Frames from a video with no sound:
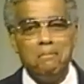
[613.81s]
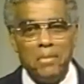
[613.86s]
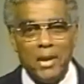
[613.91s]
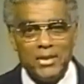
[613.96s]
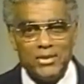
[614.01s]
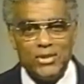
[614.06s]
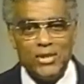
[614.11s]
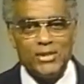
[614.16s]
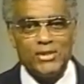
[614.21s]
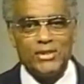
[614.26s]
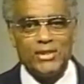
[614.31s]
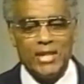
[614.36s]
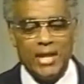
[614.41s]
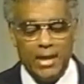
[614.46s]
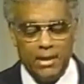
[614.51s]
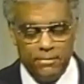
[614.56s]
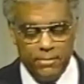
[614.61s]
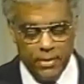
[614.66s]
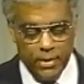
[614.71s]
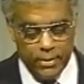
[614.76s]
but to
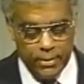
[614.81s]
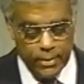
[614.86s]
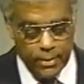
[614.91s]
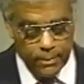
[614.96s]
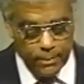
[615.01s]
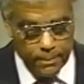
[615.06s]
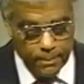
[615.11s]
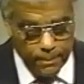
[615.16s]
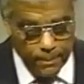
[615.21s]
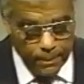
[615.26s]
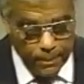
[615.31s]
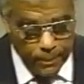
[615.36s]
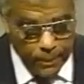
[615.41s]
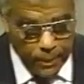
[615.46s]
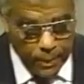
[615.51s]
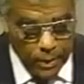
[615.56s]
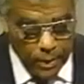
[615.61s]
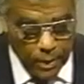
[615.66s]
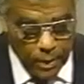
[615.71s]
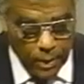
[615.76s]
save it.
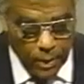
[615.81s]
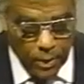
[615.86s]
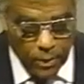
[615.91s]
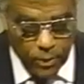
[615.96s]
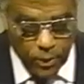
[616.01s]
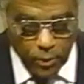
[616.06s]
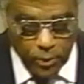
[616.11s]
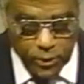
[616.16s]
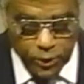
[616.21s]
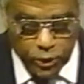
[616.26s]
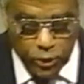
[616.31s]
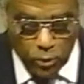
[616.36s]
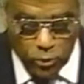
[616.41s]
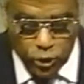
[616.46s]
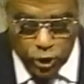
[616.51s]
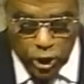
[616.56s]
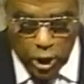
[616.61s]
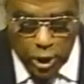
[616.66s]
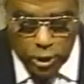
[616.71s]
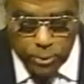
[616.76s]
There is no
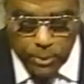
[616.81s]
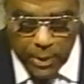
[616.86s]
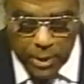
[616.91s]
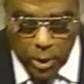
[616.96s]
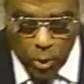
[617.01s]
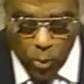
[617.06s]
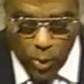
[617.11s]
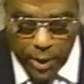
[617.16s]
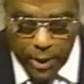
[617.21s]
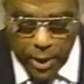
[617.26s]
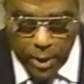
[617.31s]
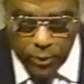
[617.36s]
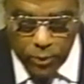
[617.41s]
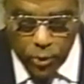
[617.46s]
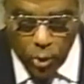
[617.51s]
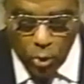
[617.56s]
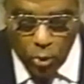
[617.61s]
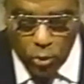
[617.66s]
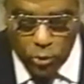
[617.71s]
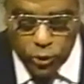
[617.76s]
judgment
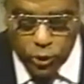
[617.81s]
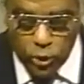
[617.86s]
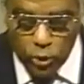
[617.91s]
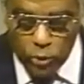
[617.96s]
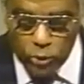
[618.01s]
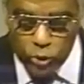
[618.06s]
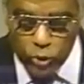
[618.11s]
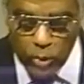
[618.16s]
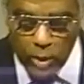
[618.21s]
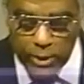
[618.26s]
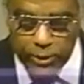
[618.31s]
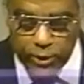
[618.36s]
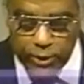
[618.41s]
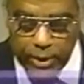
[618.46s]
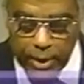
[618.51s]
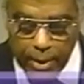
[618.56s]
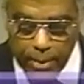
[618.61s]
awaiting those who trust